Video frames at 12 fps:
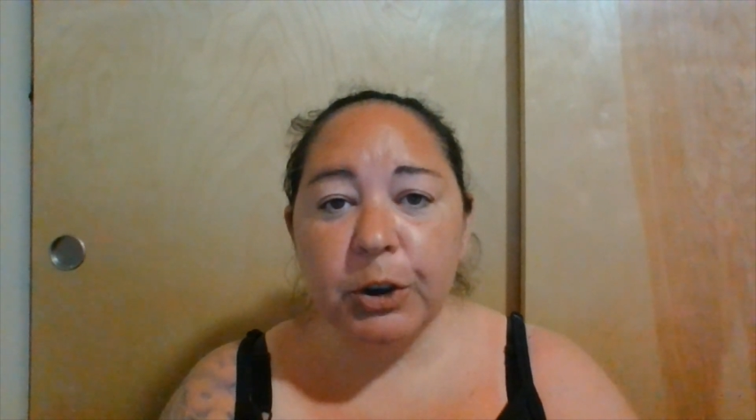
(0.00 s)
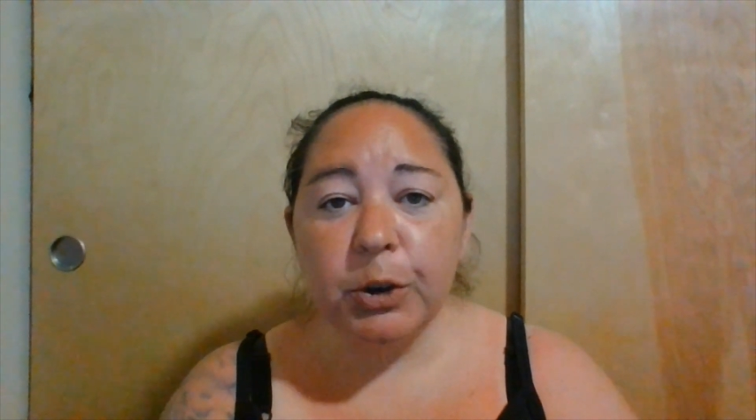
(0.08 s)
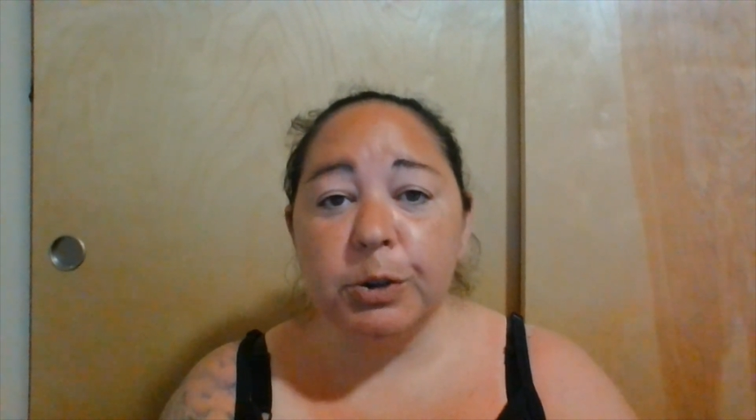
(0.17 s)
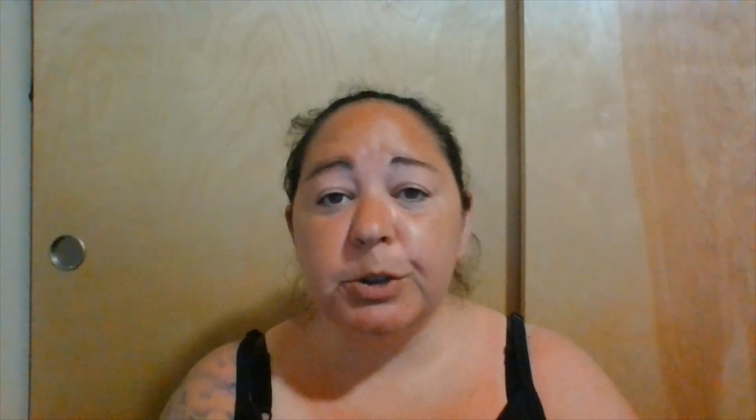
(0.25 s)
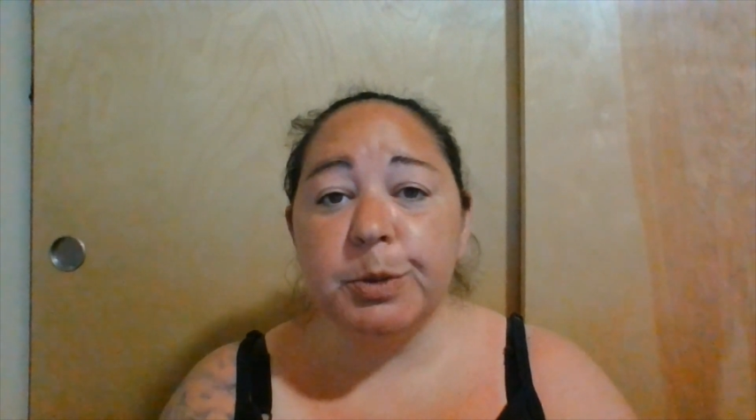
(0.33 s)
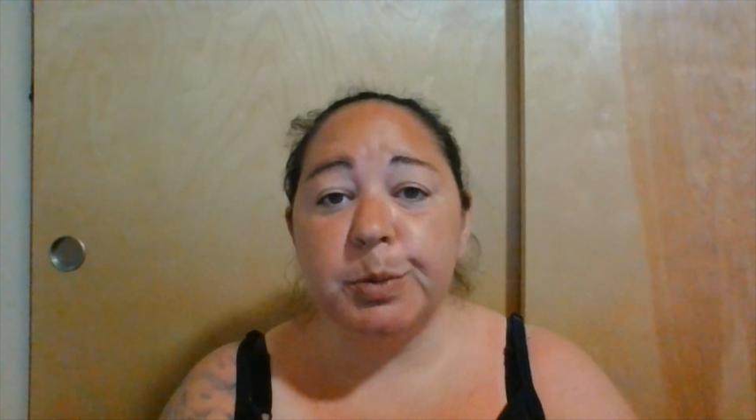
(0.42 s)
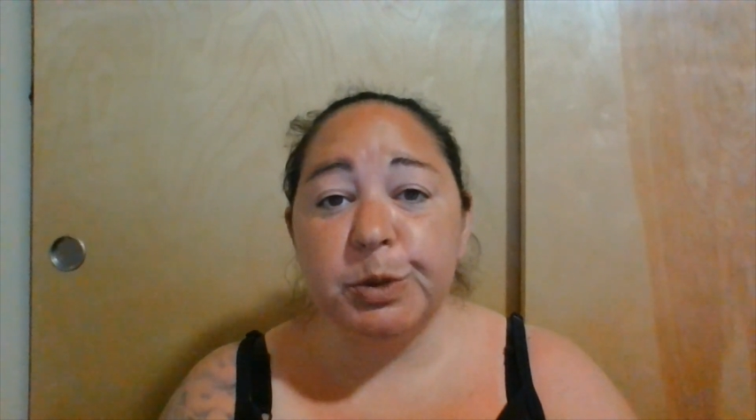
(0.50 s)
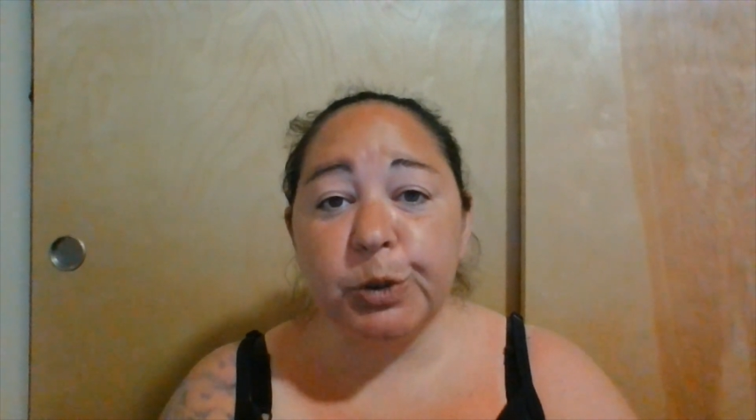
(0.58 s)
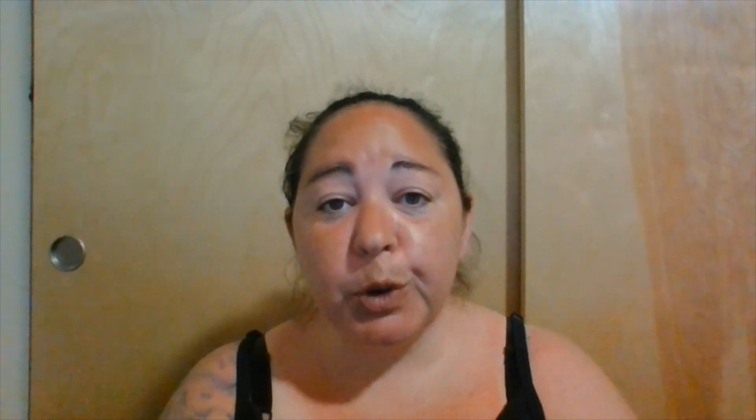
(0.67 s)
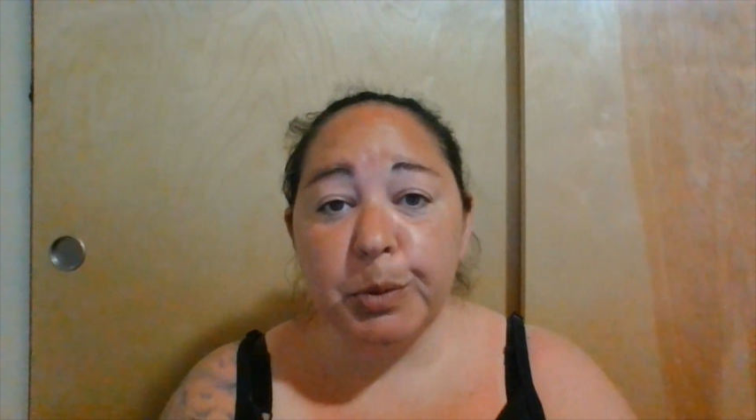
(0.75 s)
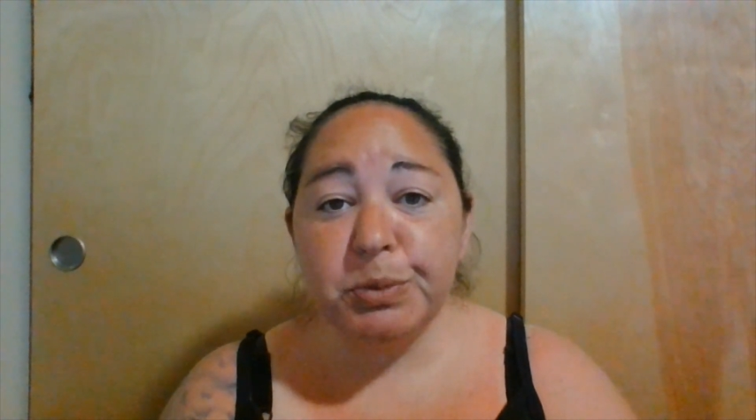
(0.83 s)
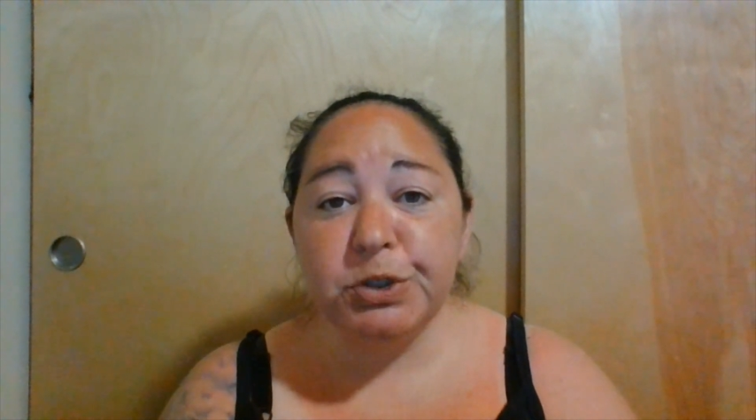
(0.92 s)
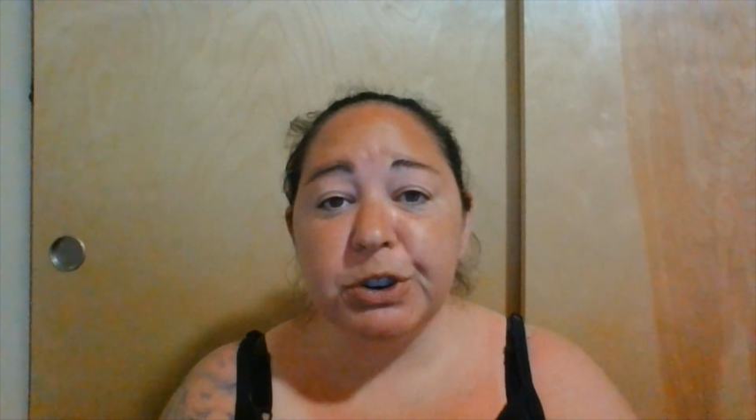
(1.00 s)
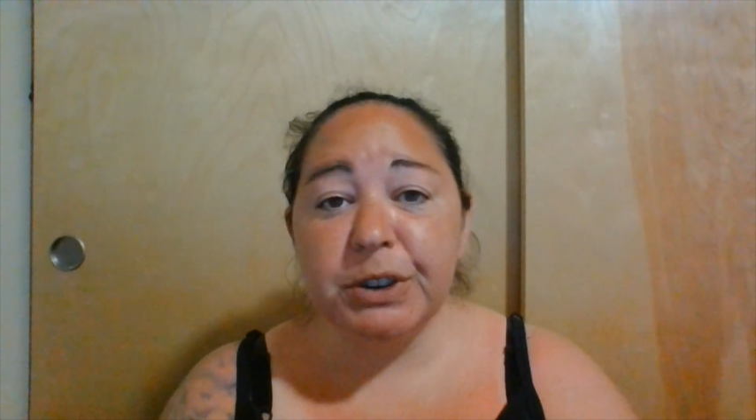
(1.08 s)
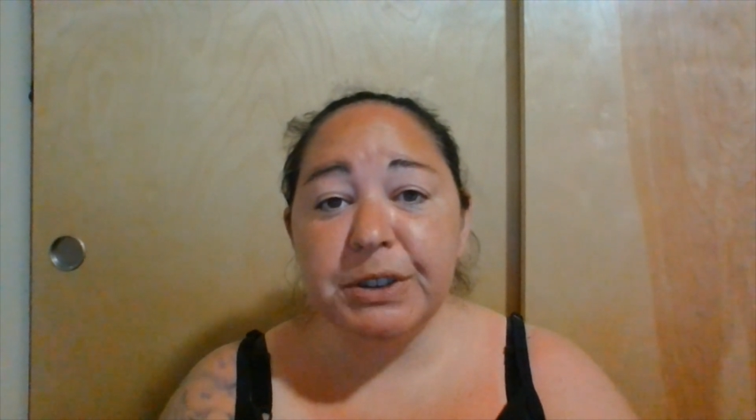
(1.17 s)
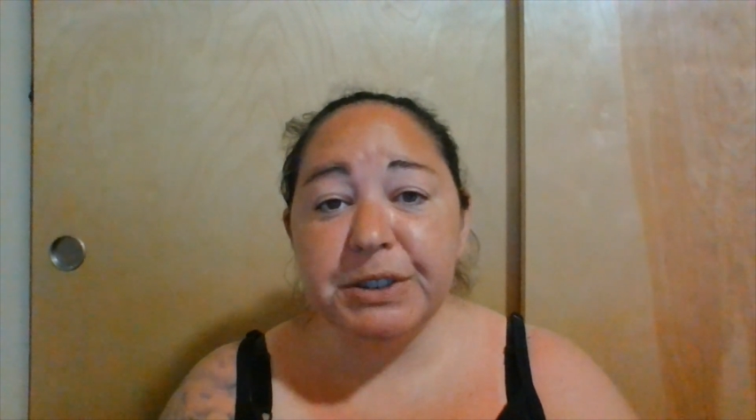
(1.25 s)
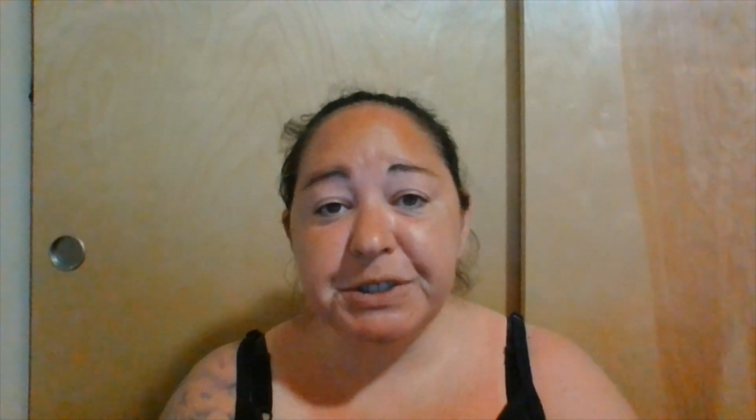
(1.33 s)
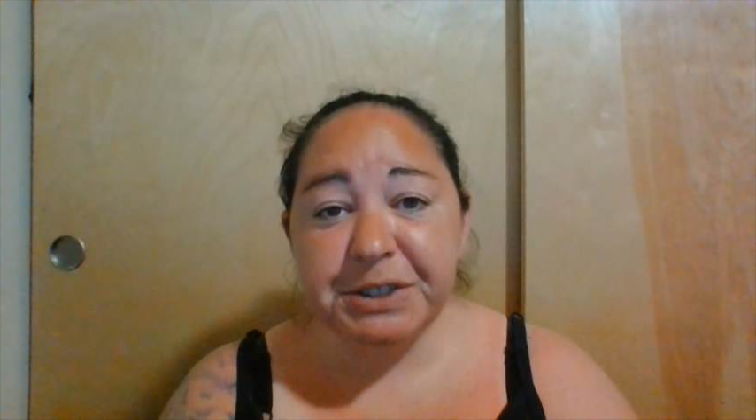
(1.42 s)
your
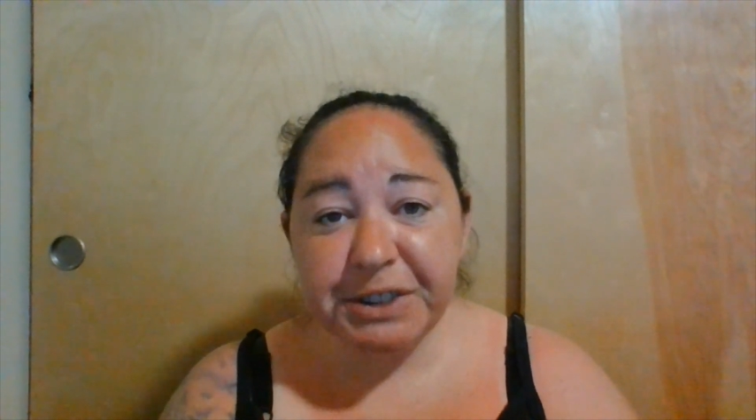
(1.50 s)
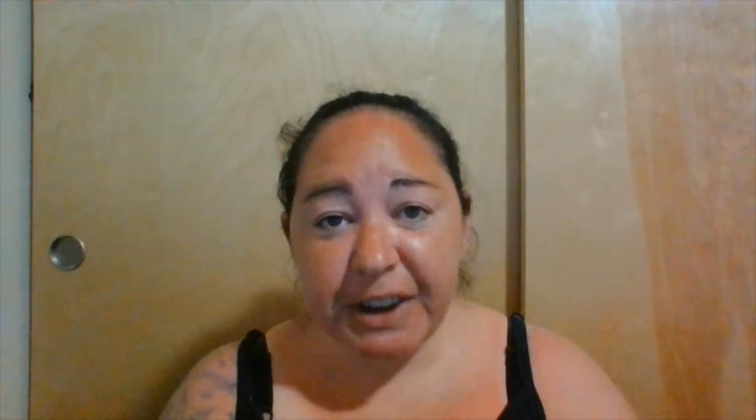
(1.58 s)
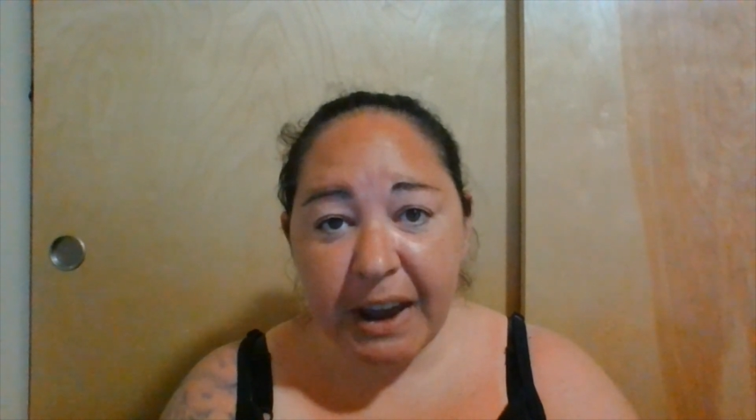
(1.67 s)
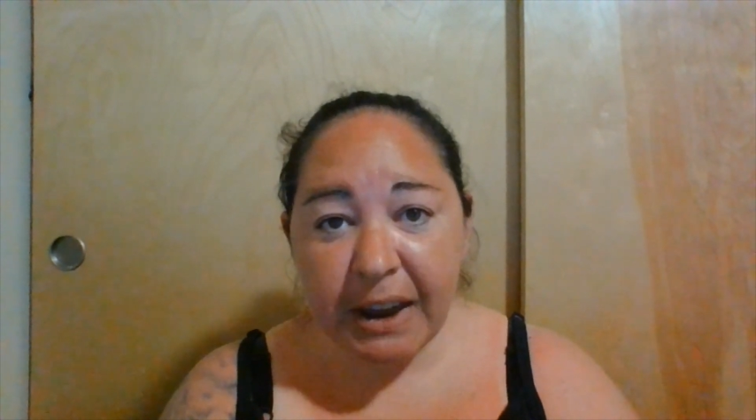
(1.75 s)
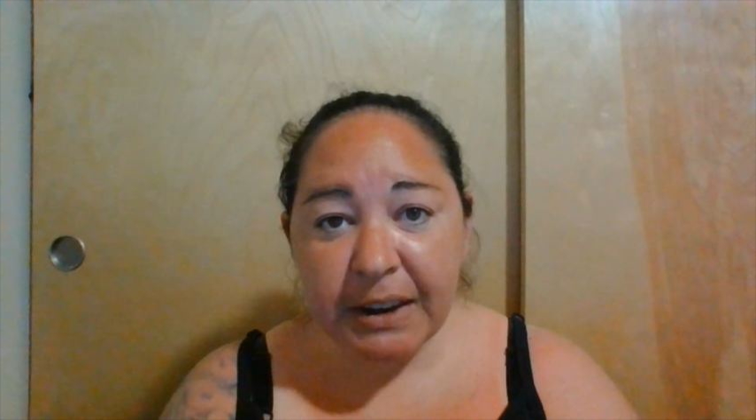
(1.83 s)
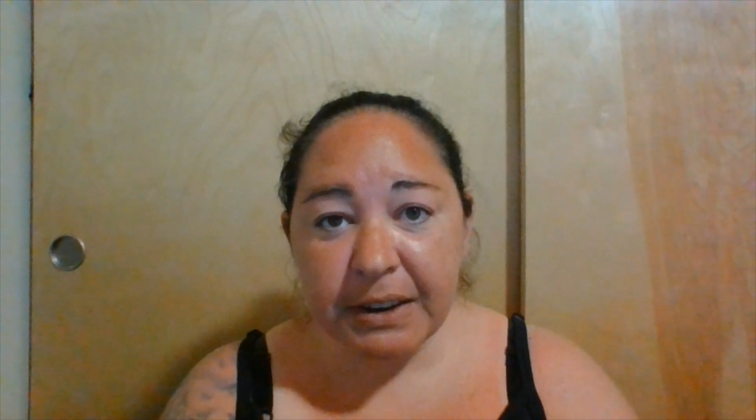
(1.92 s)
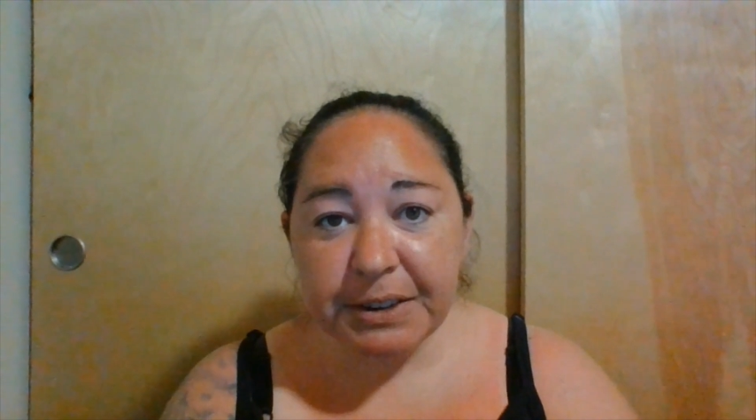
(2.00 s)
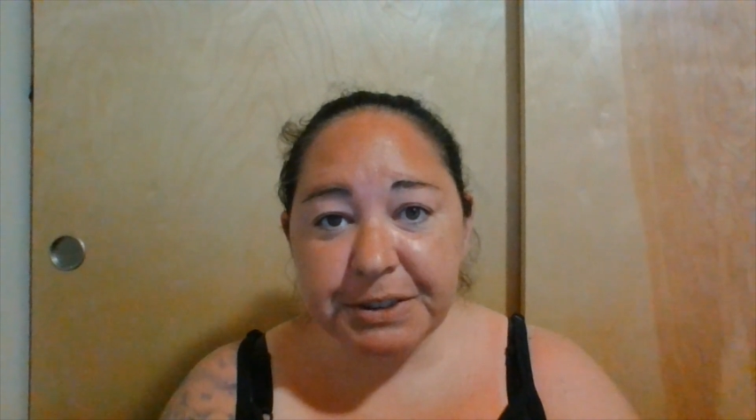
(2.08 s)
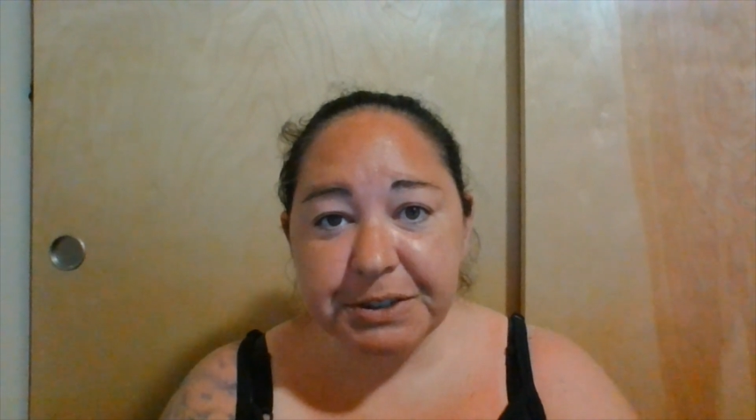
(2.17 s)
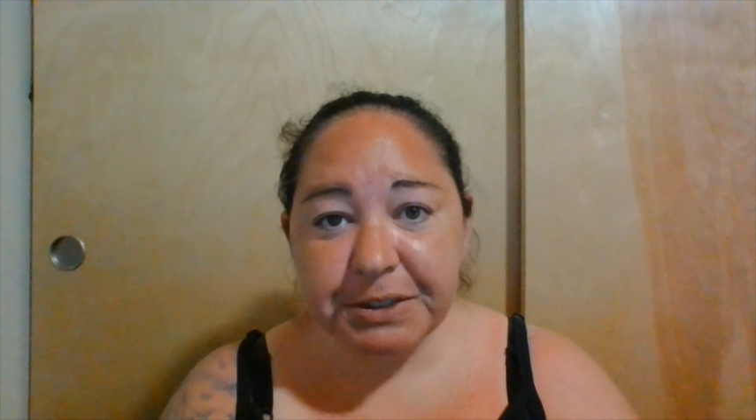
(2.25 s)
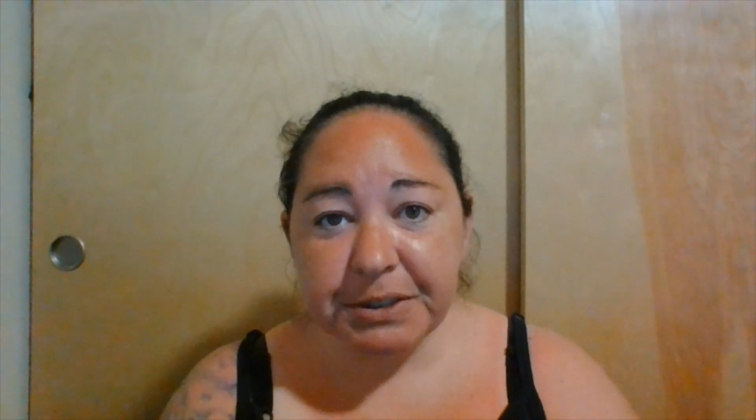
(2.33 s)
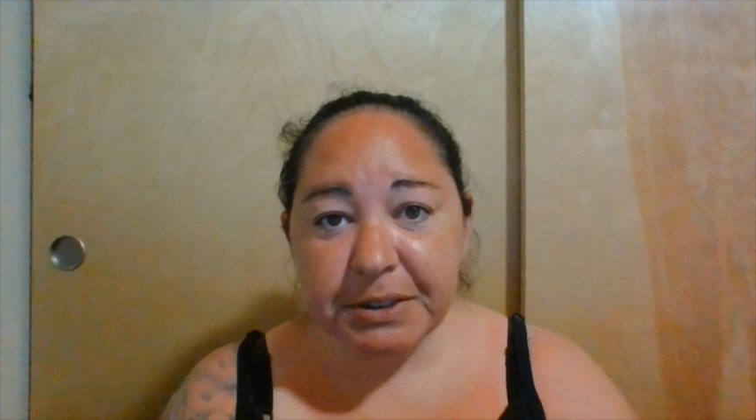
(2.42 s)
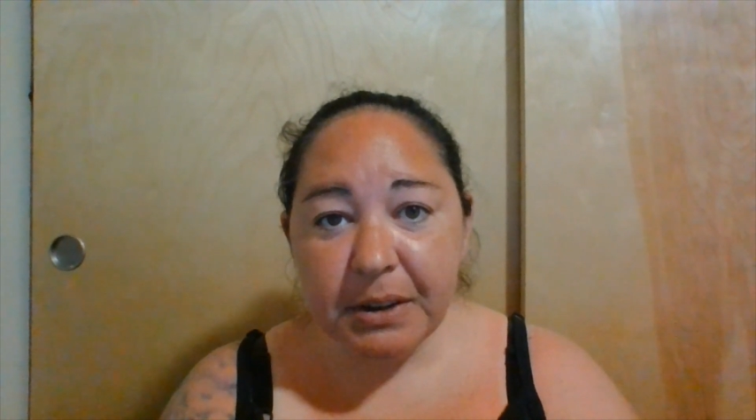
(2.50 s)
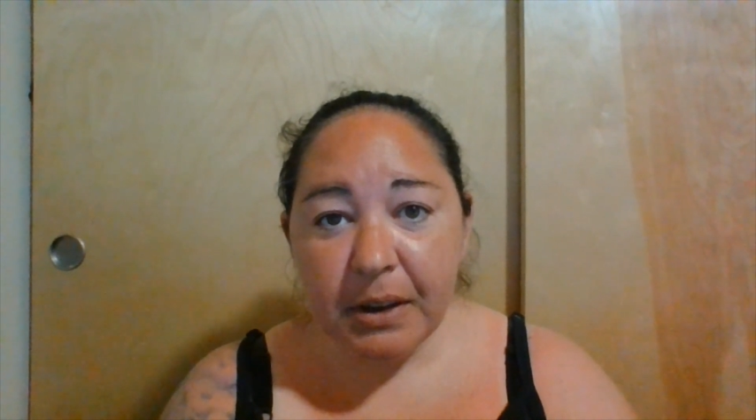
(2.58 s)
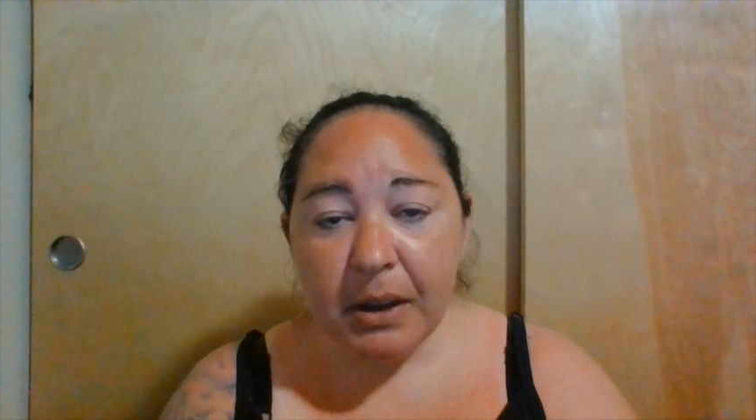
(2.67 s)
subscription status